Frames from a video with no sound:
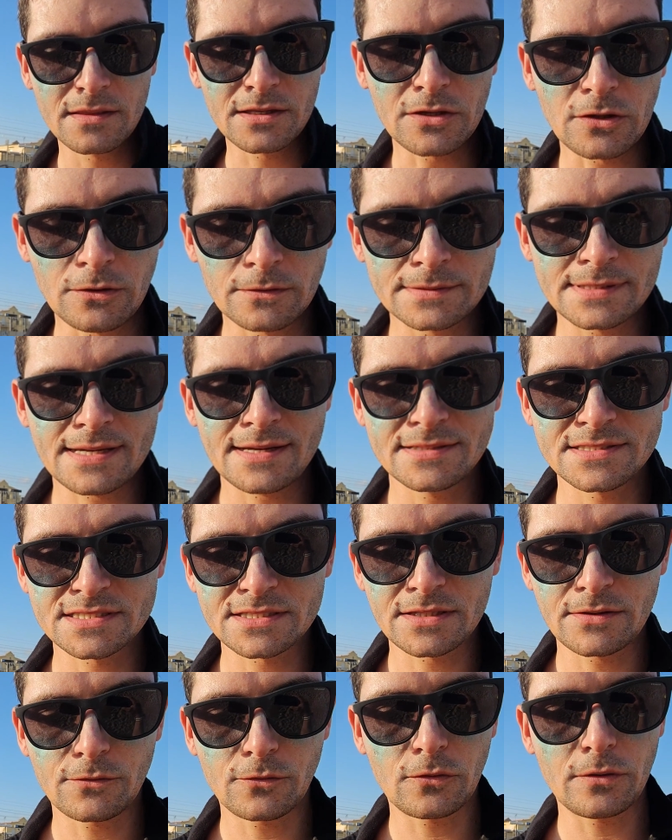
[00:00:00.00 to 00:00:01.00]
The Gong 9
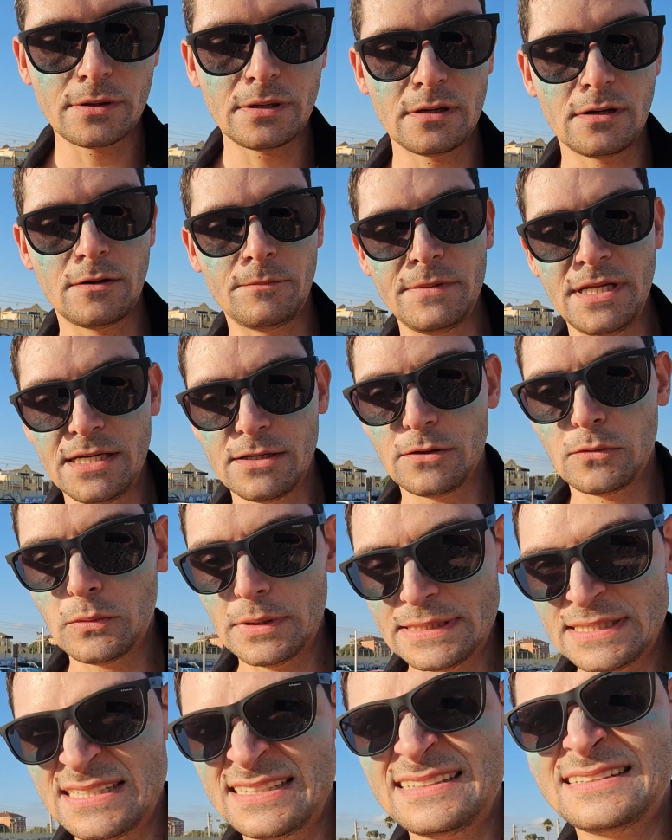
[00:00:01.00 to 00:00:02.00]
square meter
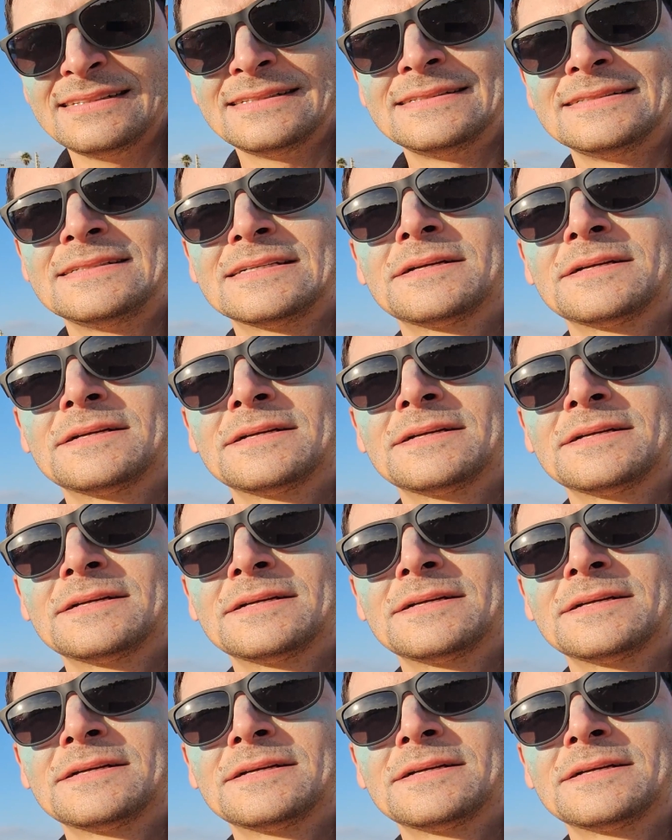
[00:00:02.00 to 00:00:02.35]
wing,